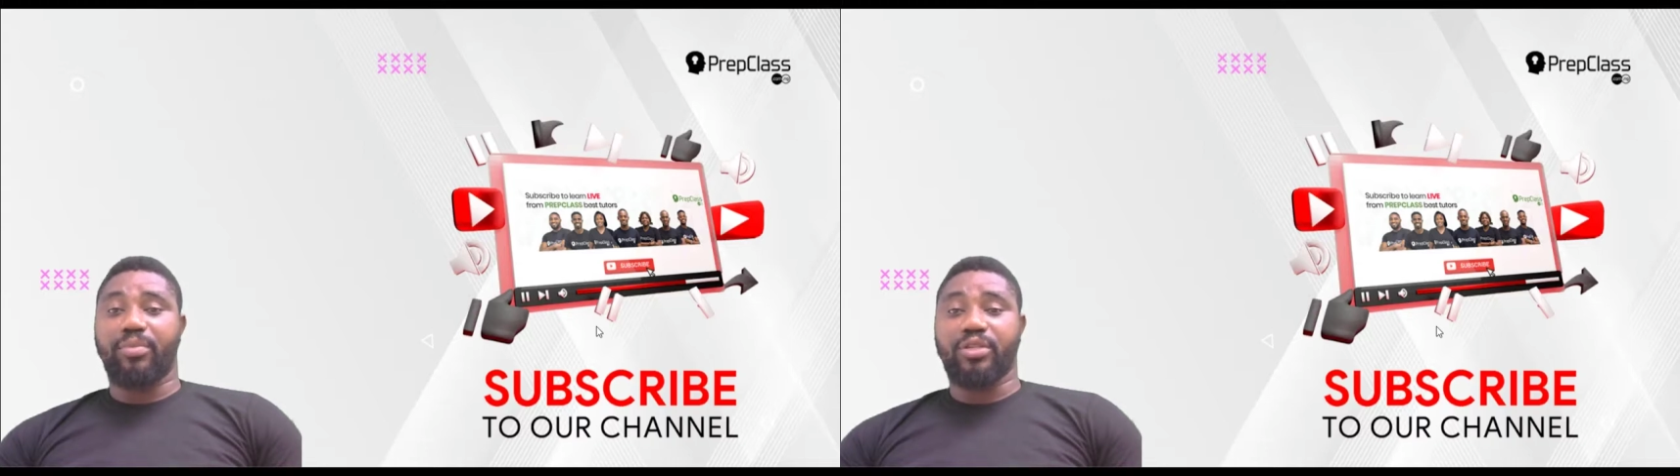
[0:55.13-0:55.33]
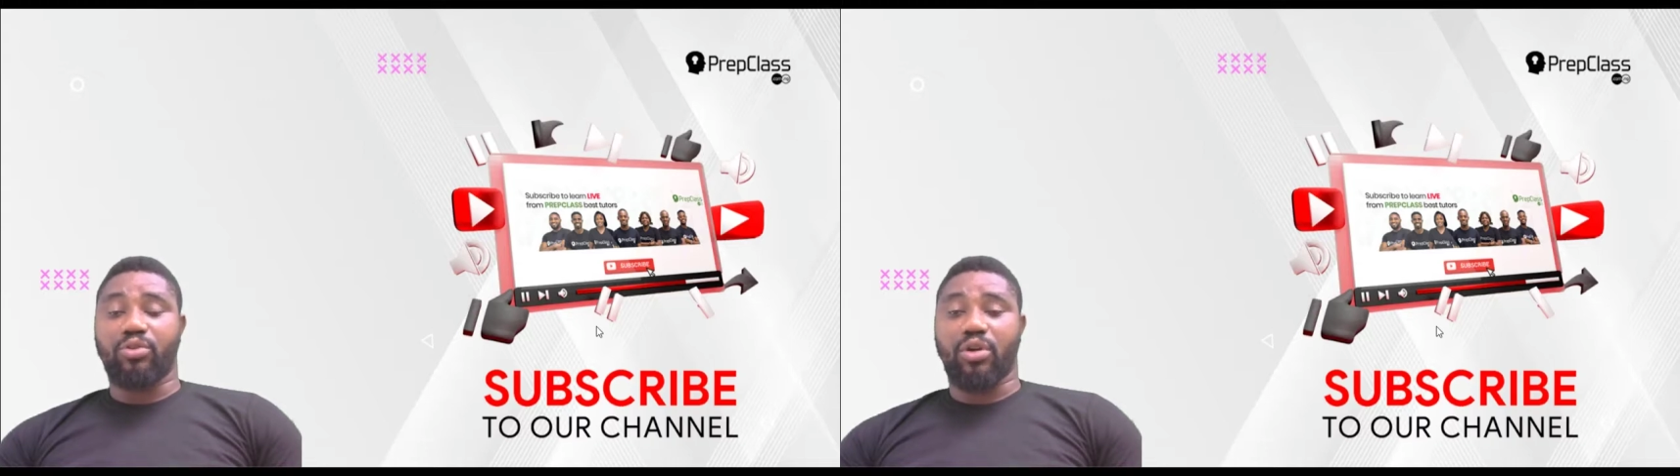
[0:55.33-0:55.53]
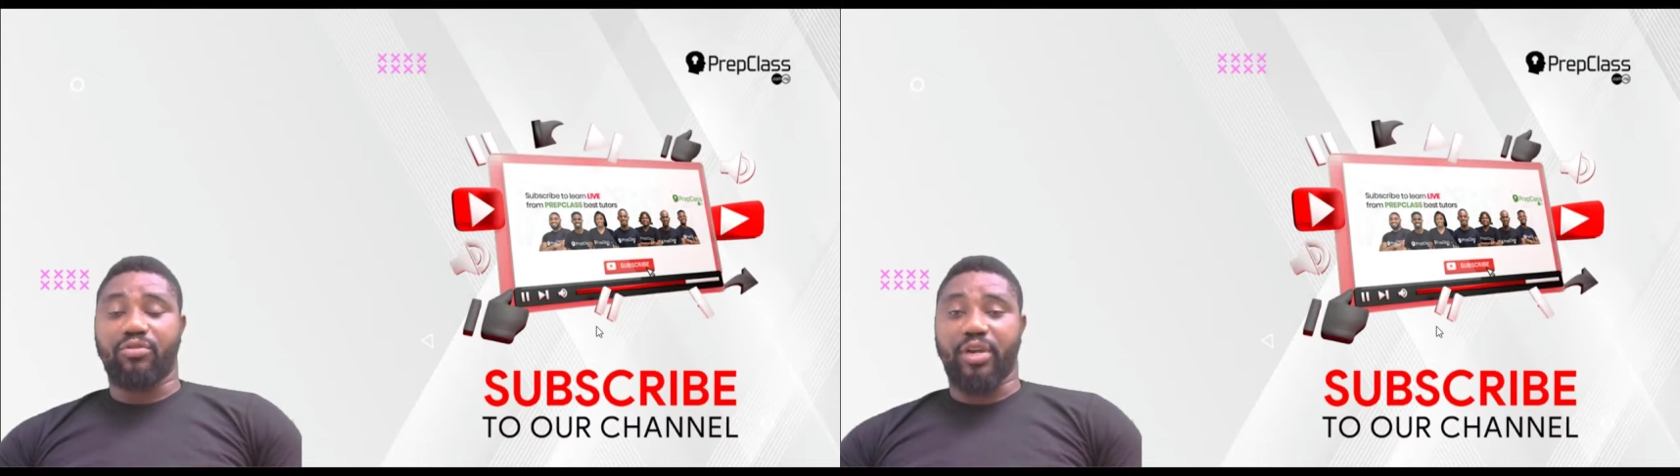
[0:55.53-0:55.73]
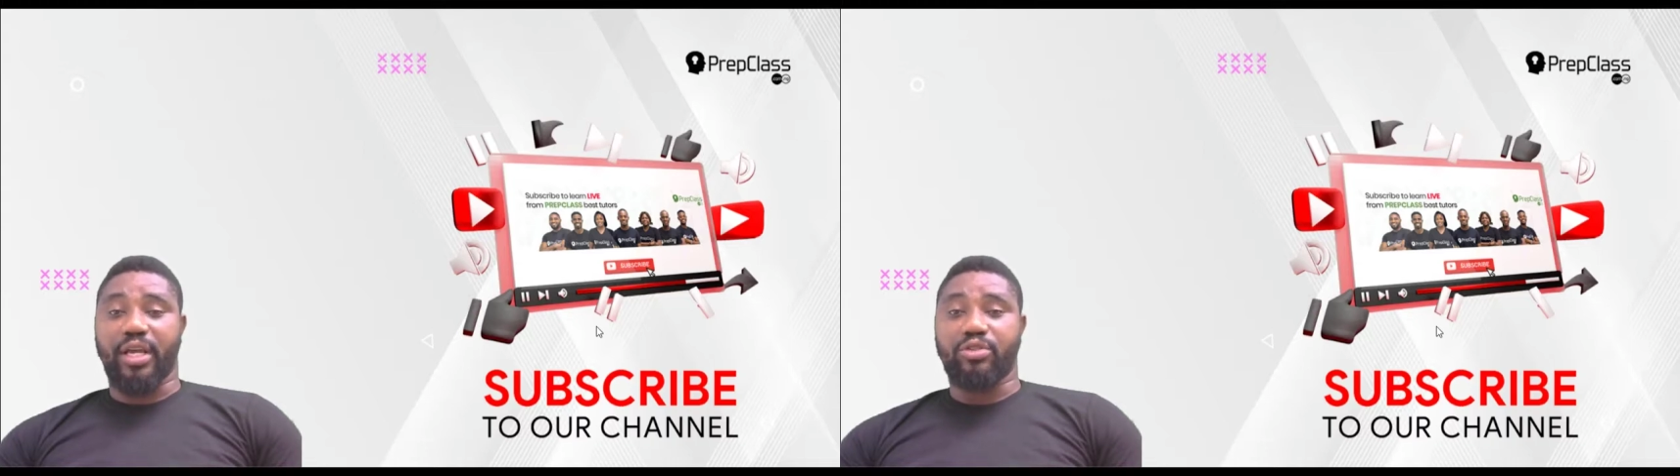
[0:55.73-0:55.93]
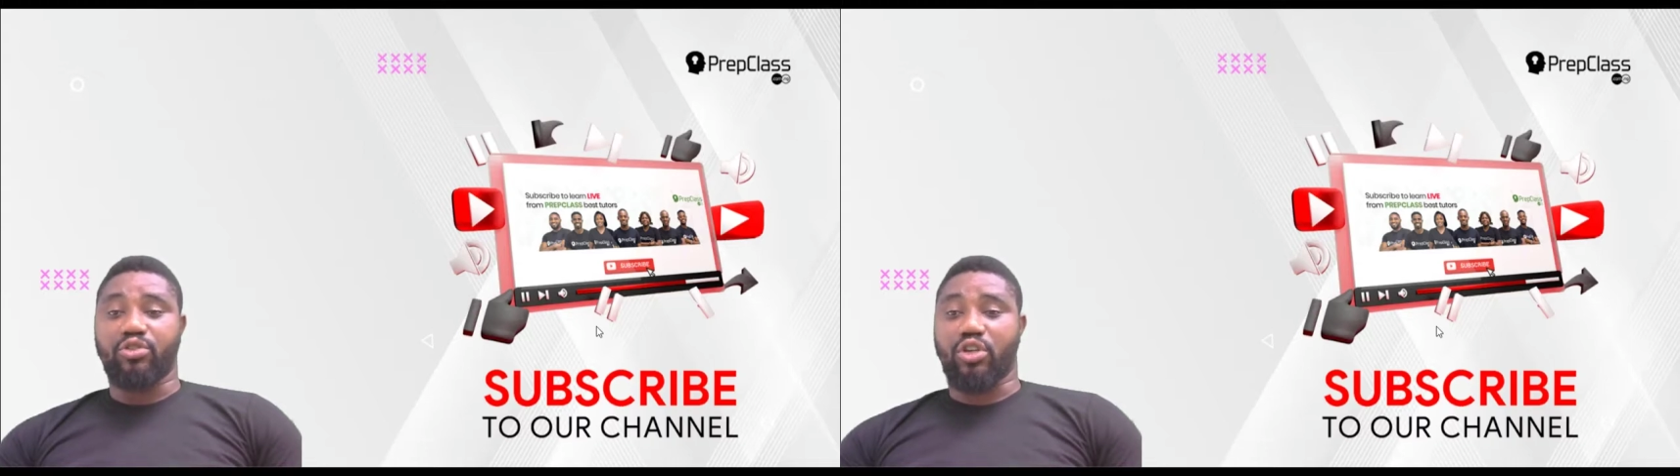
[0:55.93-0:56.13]
please do not
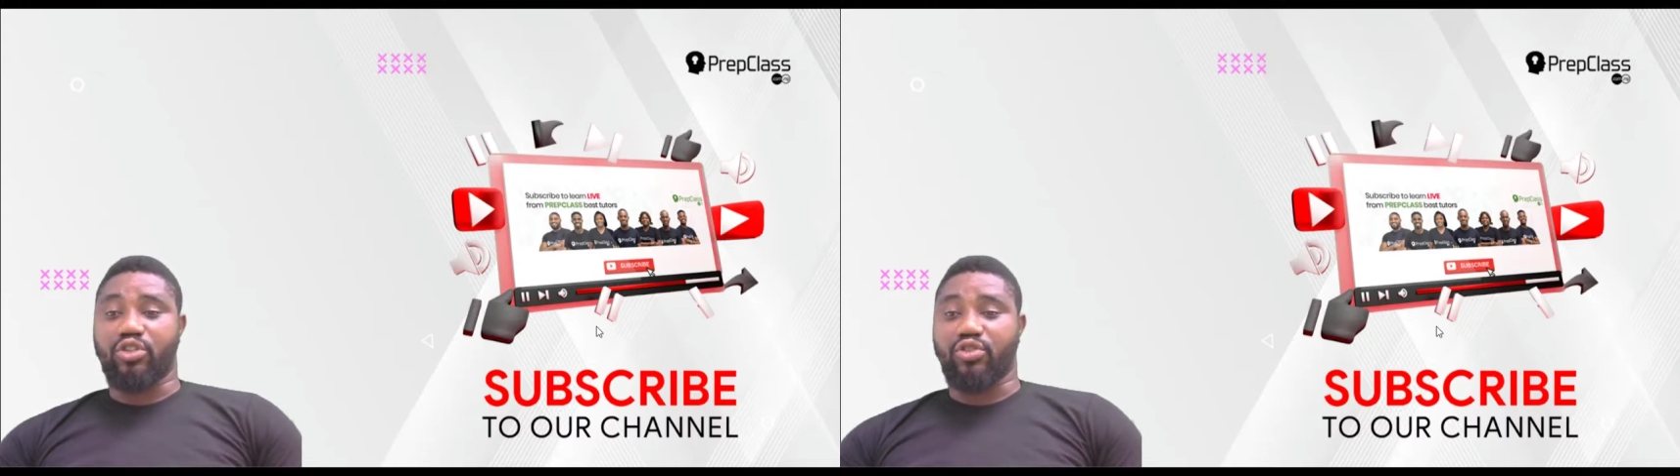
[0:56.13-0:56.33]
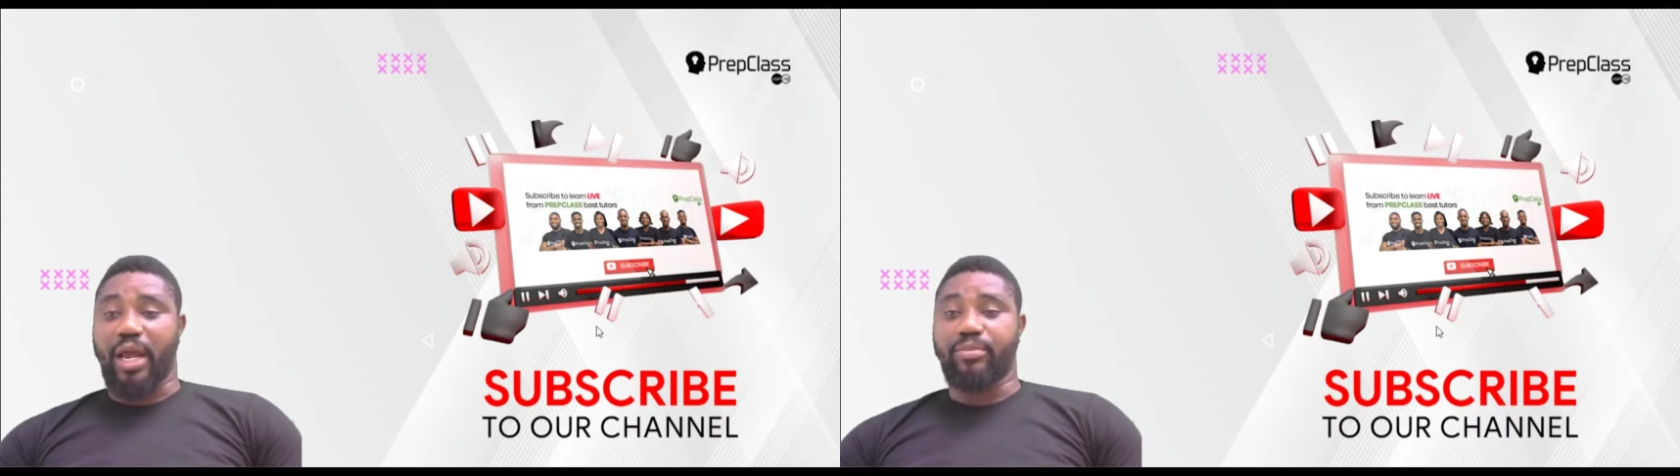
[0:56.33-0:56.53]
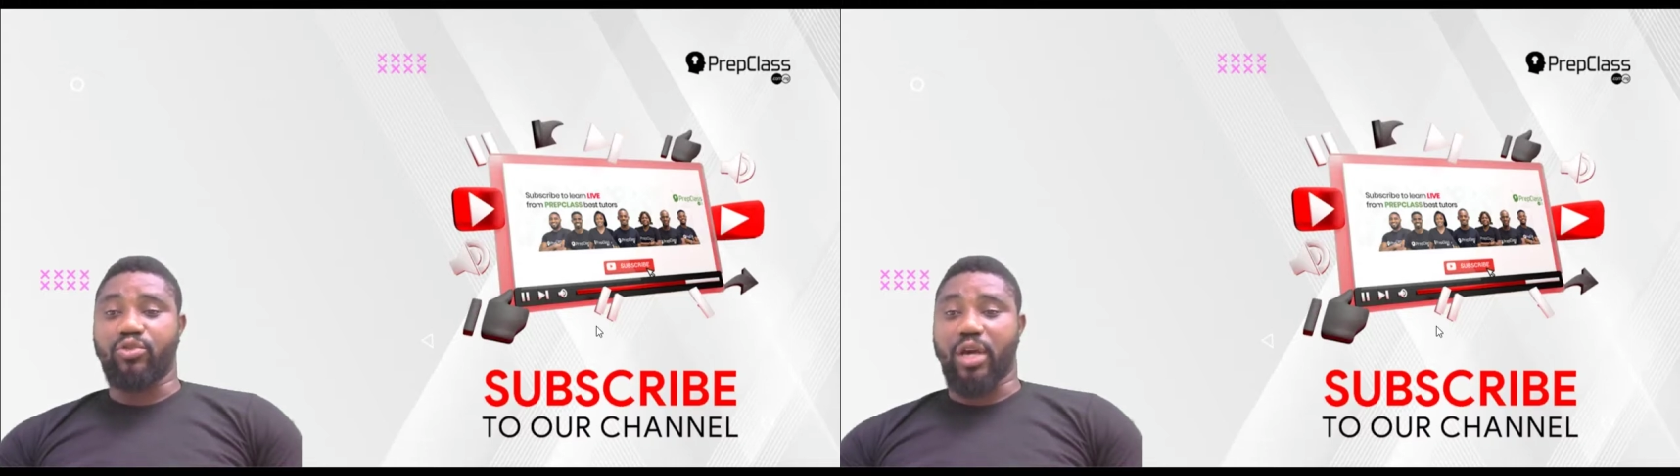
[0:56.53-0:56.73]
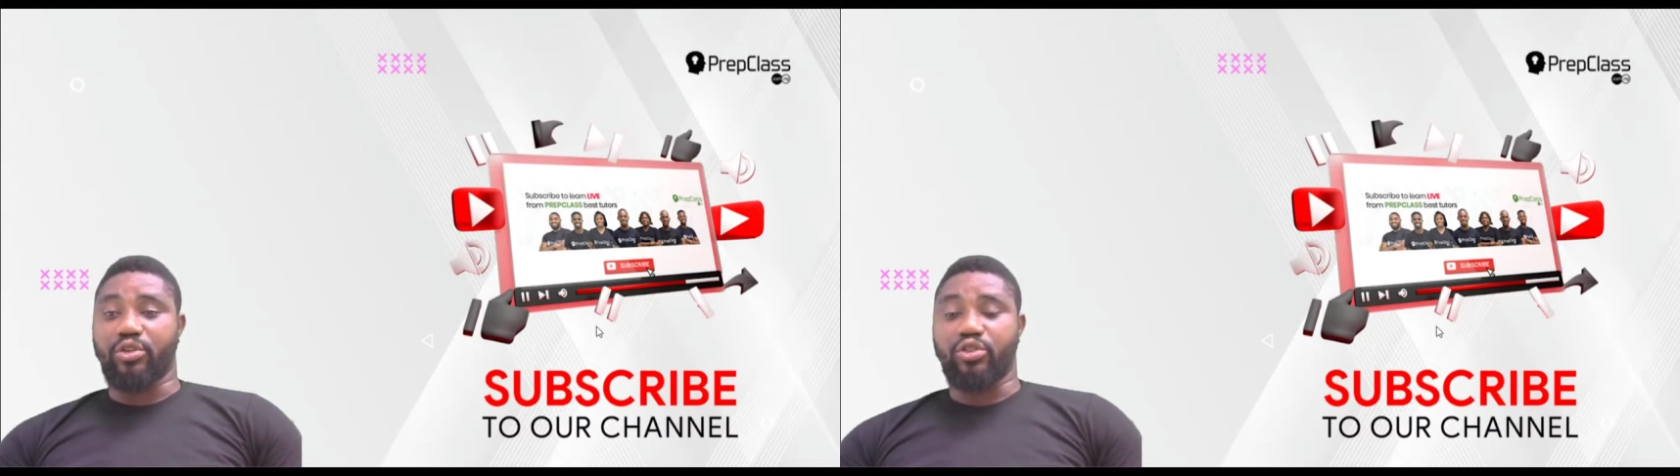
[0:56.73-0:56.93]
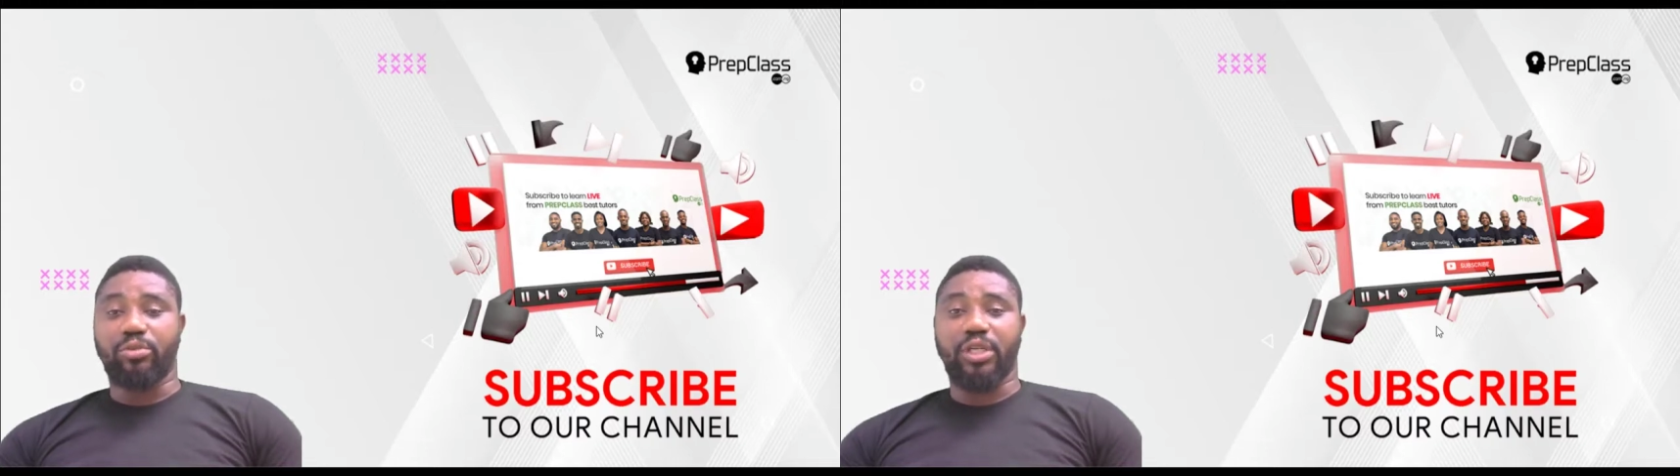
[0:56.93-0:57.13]
forget to subscribe to our
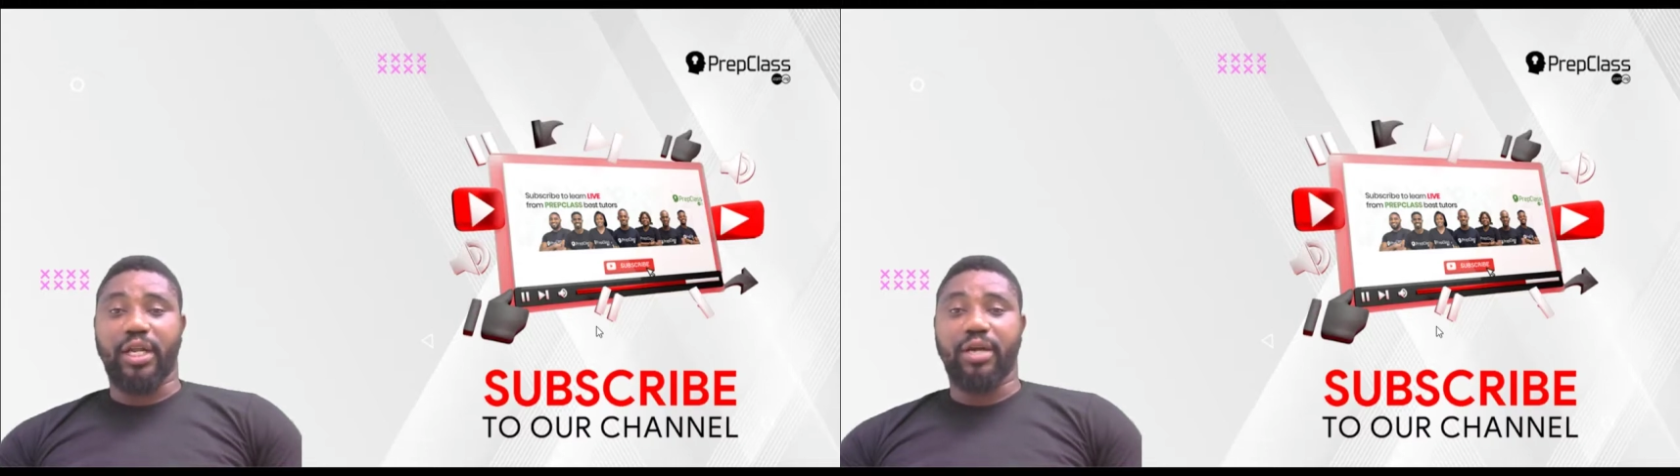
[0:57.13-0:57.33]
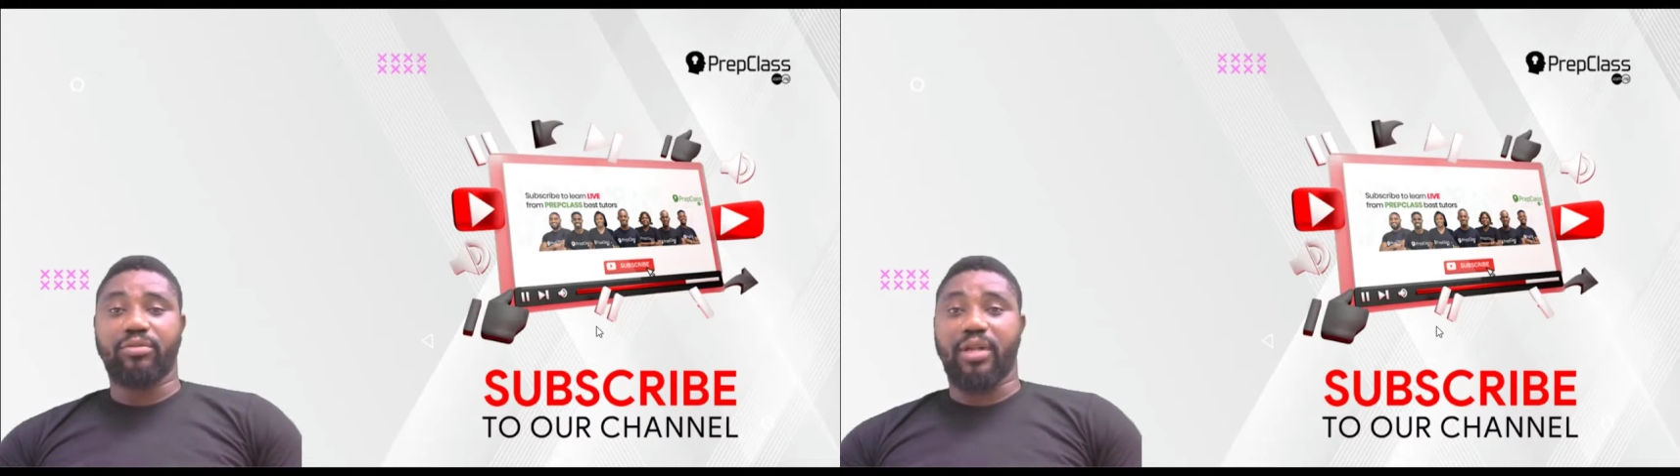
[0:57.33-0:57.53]
YouTube channel,